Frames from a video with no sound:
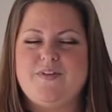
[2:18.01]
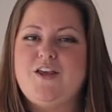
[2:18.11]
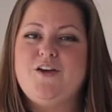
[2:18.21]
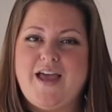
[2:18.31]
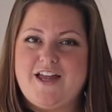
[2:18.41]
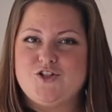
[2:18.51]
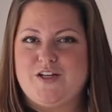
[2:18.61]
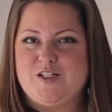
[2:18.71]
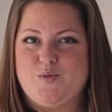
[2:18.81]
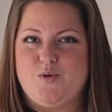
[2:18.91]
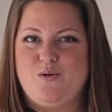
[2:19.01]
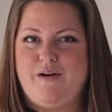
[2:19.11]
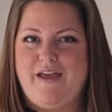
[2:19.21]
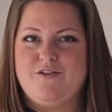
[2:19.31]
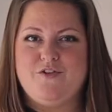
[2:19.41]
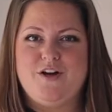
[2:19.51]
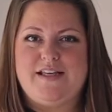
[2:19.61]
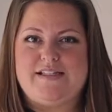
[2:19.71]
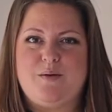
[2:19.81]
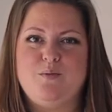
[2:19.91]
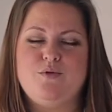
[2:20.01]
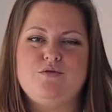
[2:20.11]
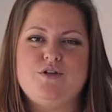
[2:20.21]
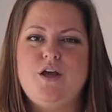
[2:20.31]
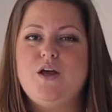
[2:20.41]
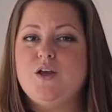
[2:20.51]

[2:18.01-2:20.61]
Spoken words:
You can transport your cake fully assembled.